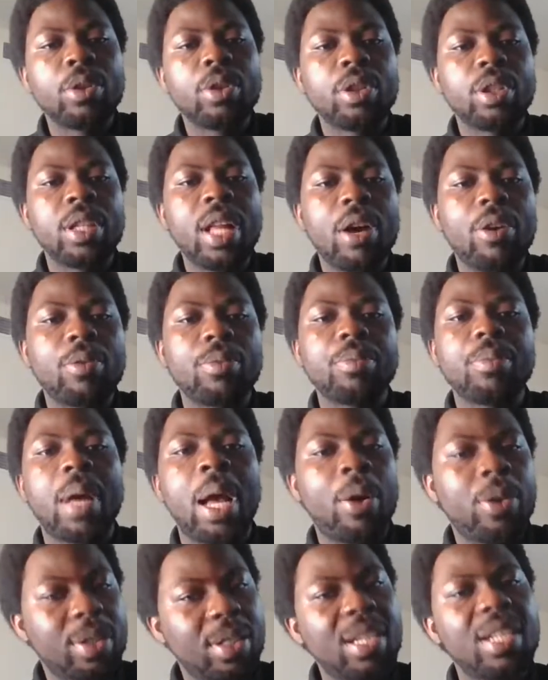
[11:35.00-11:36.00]
Now, I
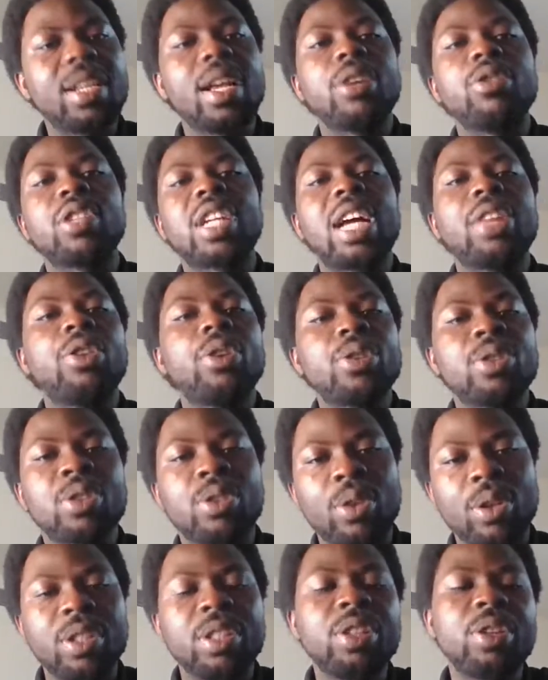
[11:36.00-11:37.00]
was saying that you cannot
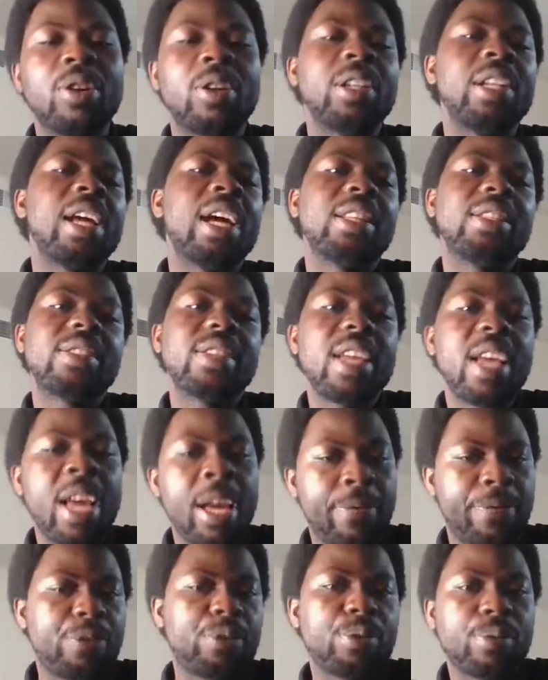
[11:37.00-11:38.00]
study on that
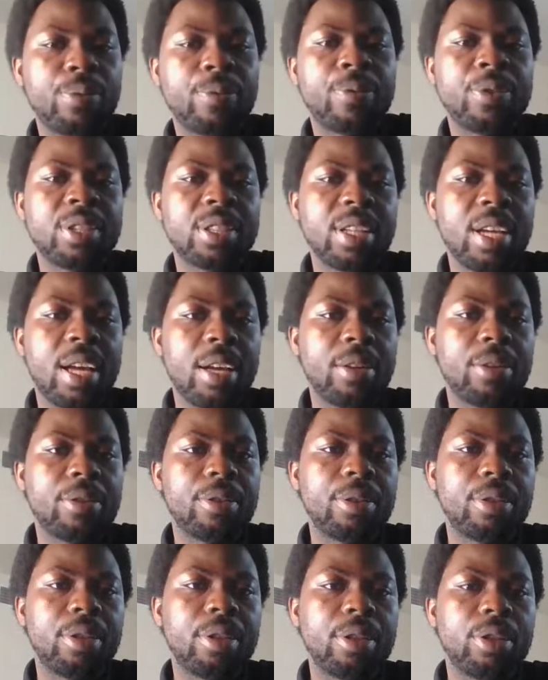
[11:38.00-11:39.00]
F2 visa.
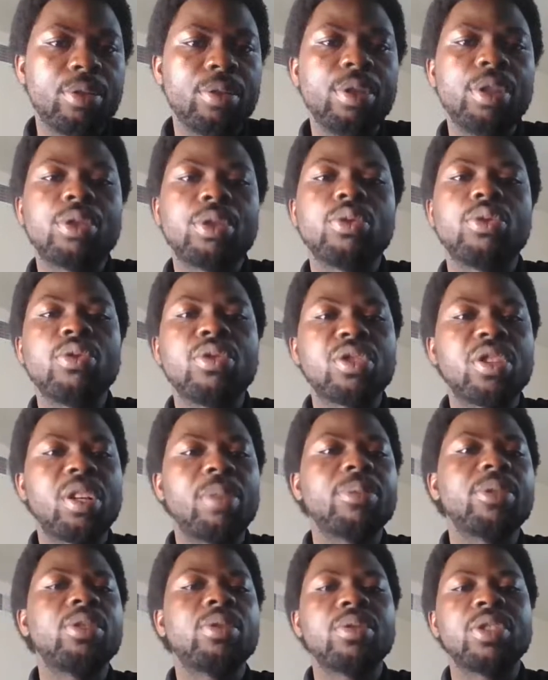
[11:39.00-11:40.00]
You need to do
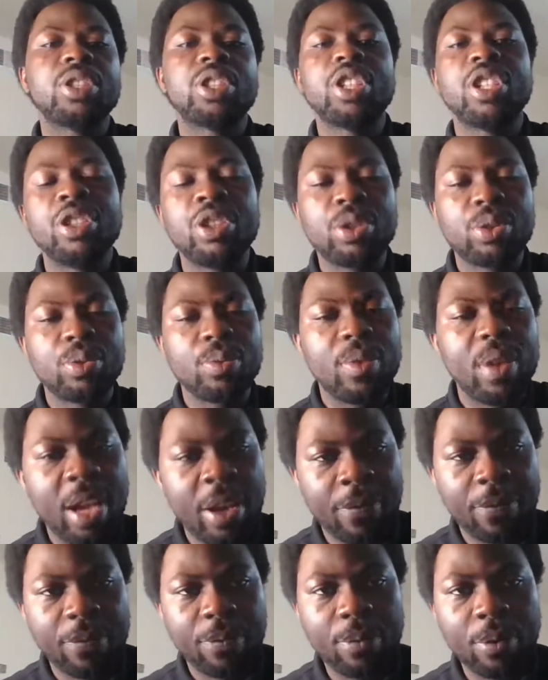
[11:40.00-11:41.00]
something to change it to
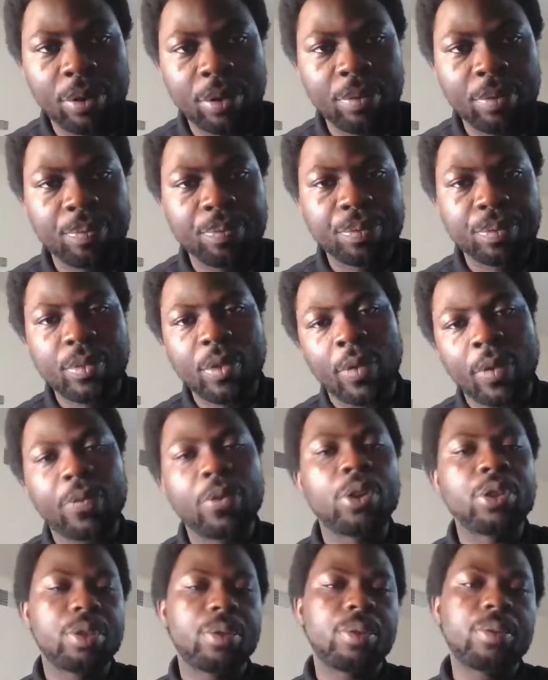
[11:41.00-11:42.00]
F1. Of
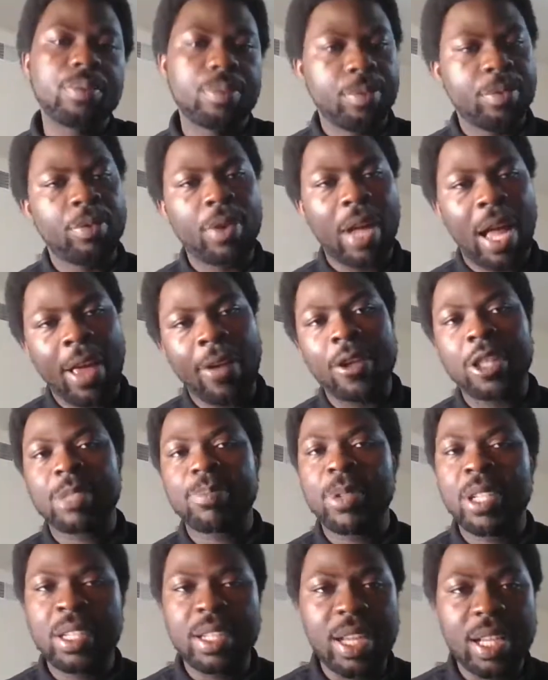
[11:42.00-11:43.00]
course, I
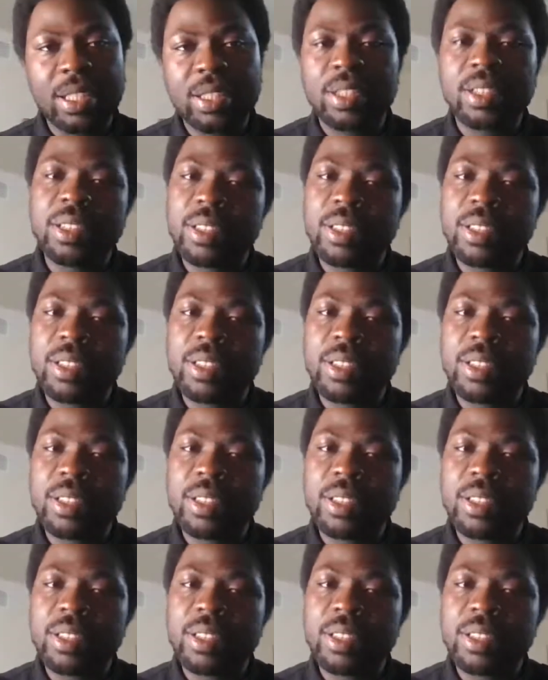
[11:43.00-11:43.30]
explained that